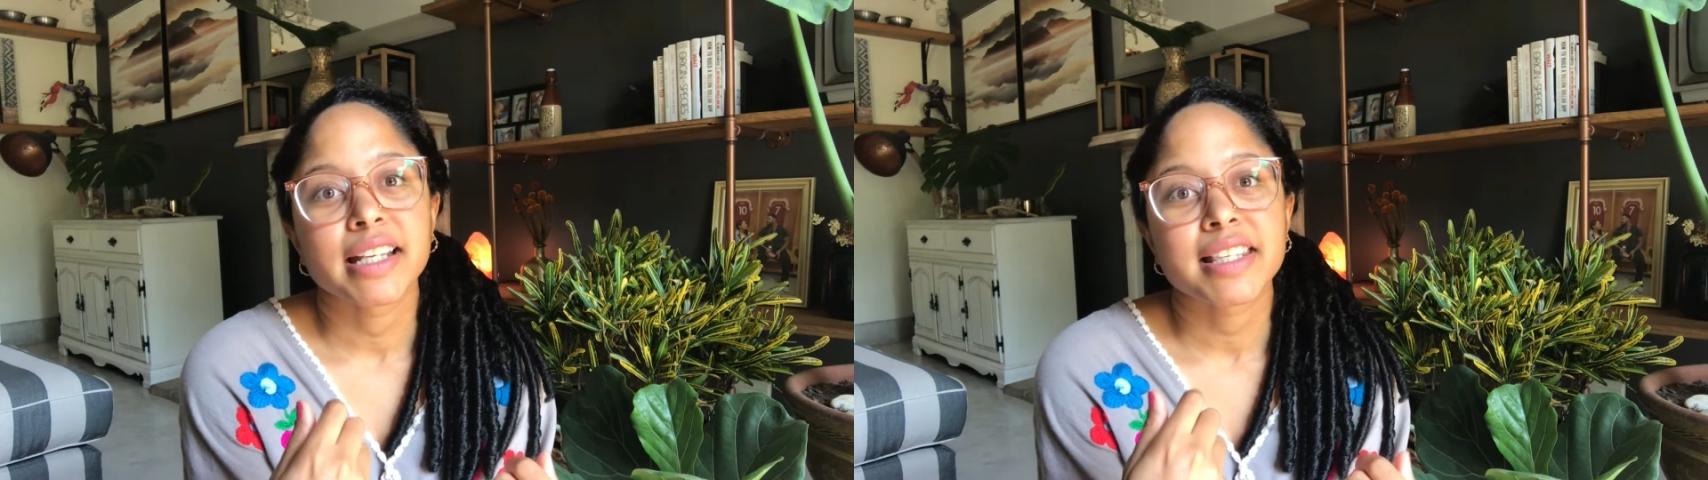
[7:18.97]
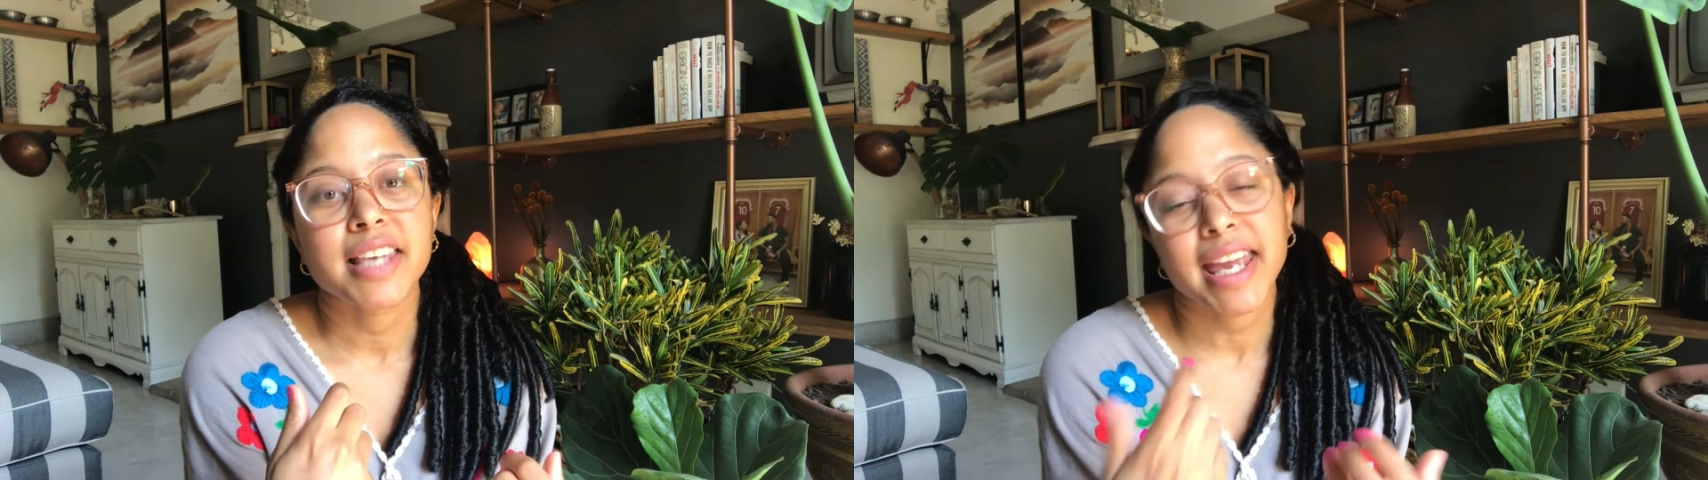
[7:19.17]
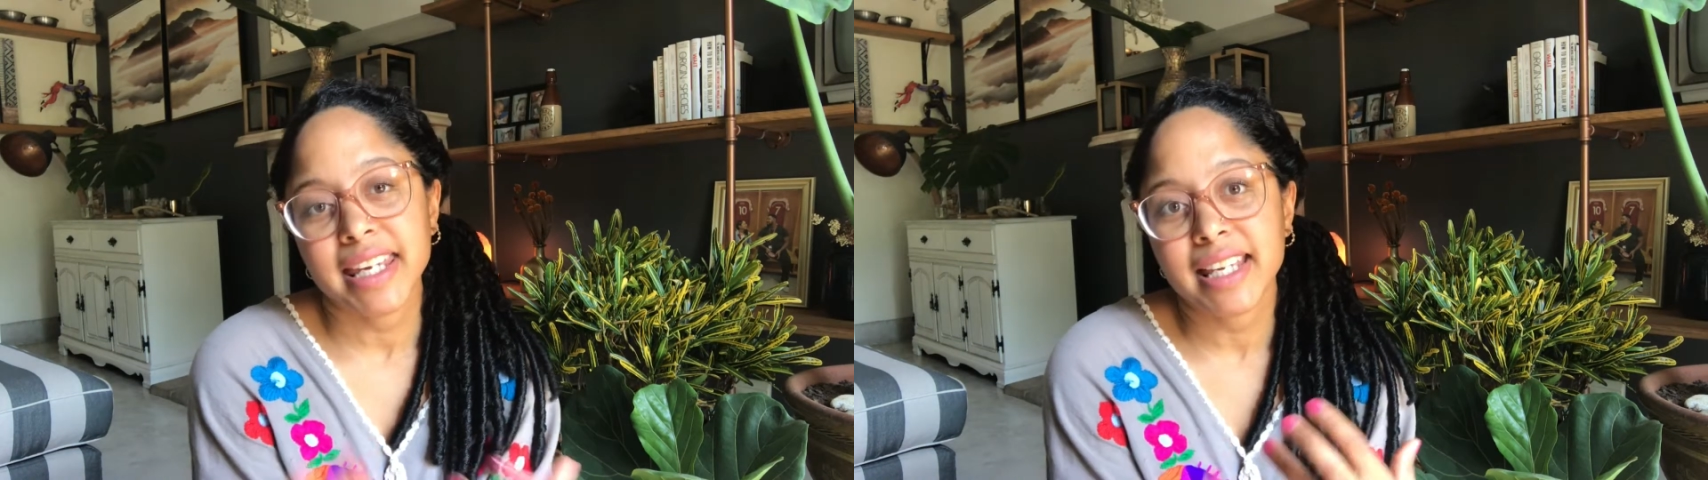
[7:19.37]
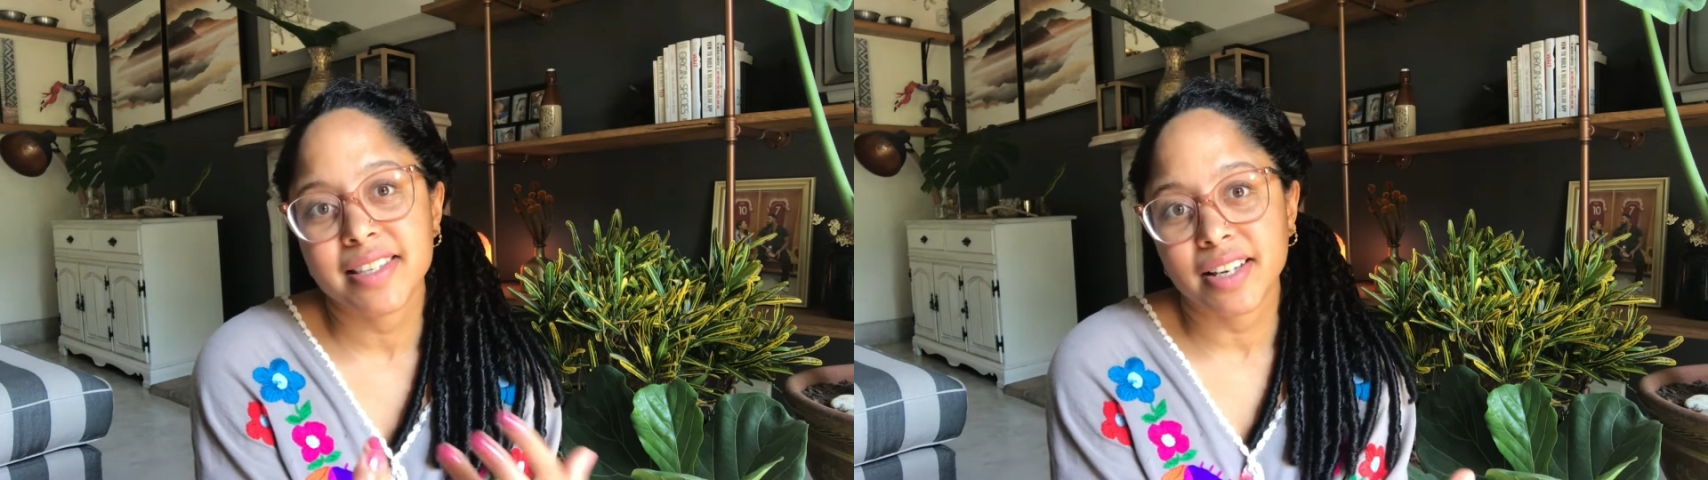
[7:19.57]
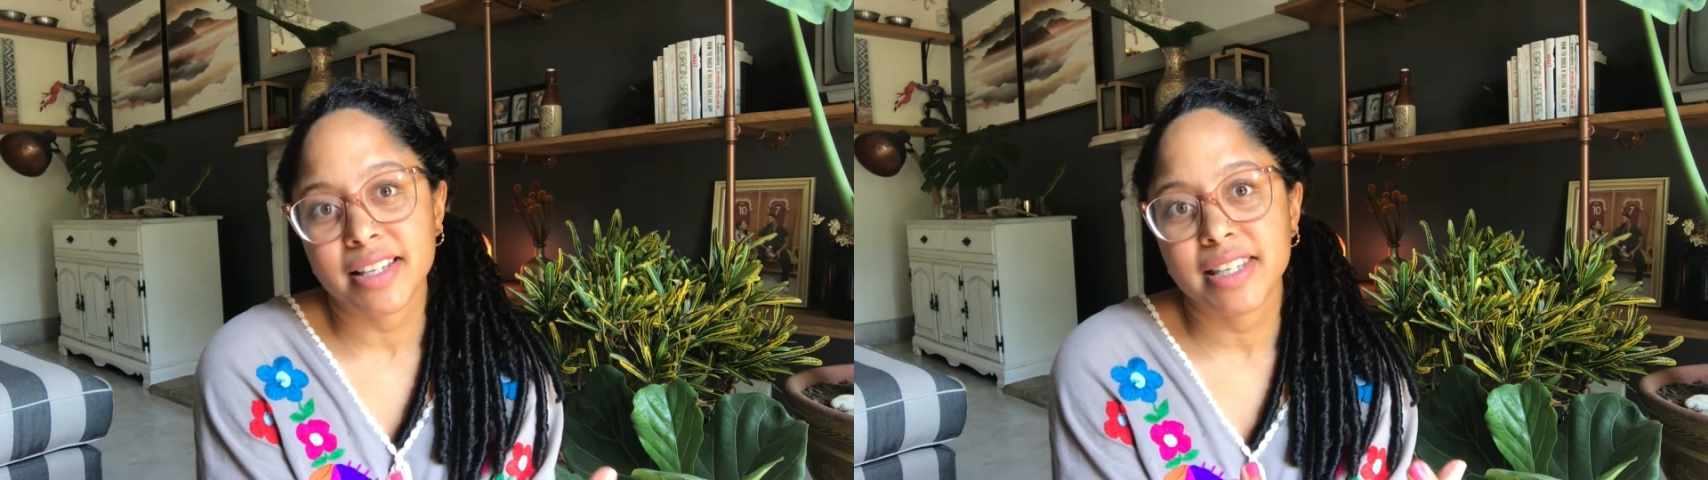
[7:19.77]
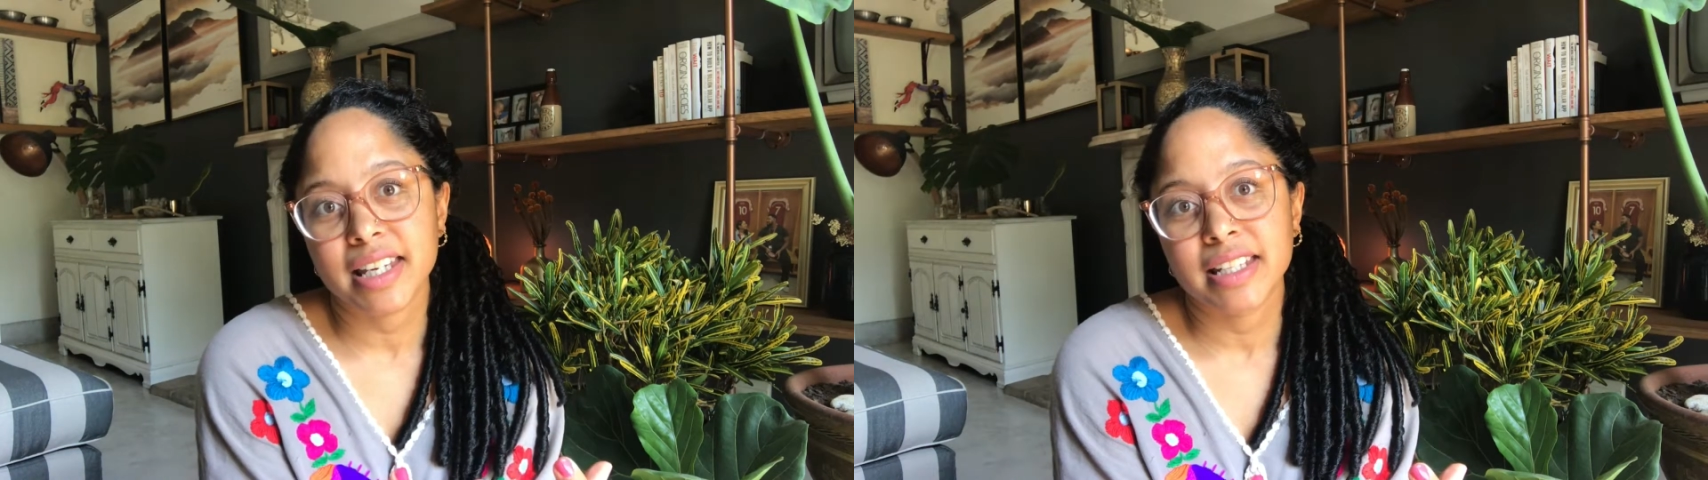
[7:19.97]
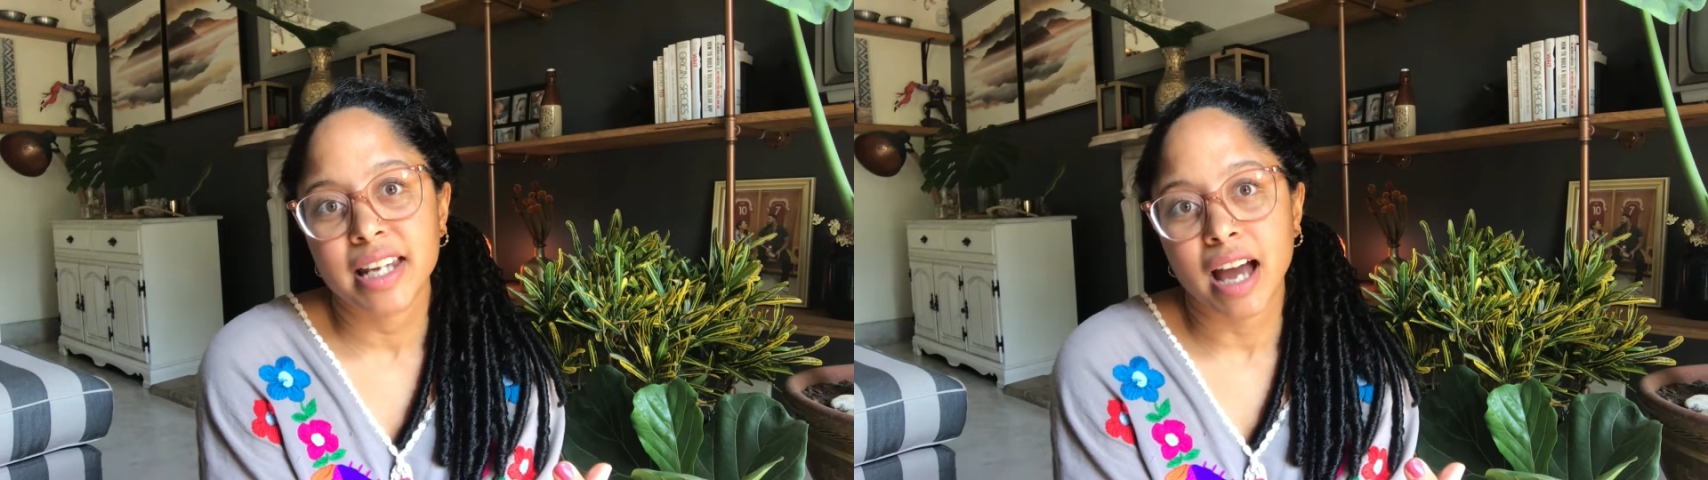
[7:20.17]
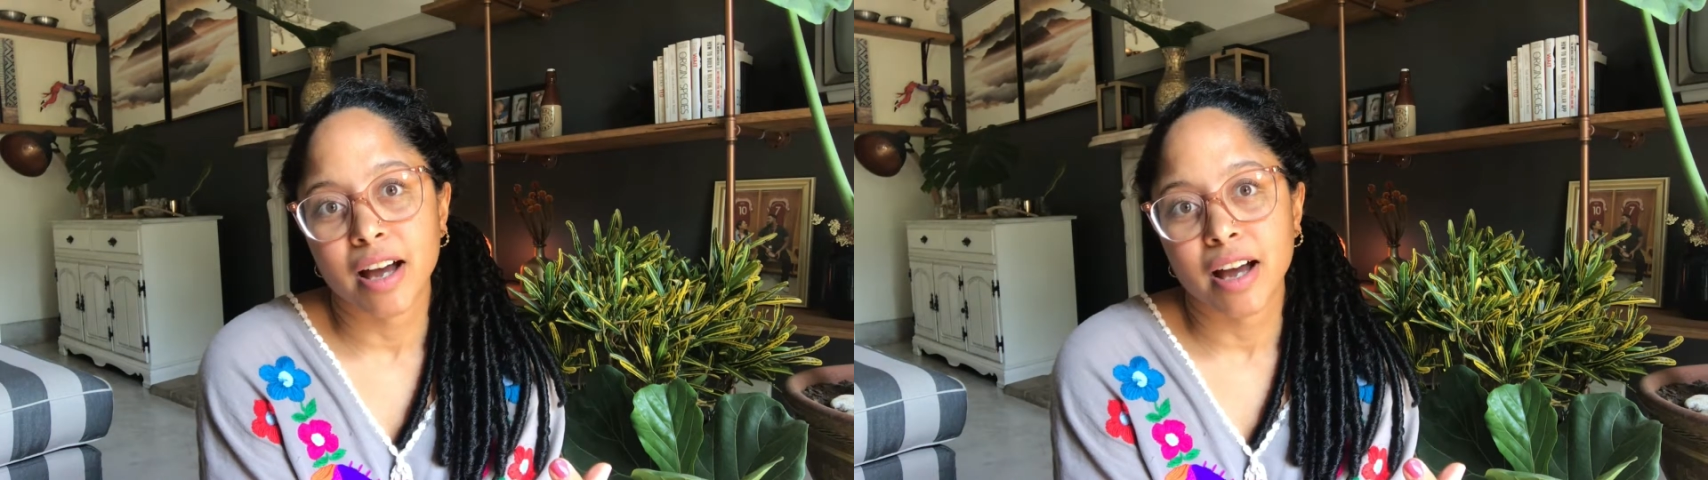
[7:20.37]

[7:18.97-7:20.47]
taking certain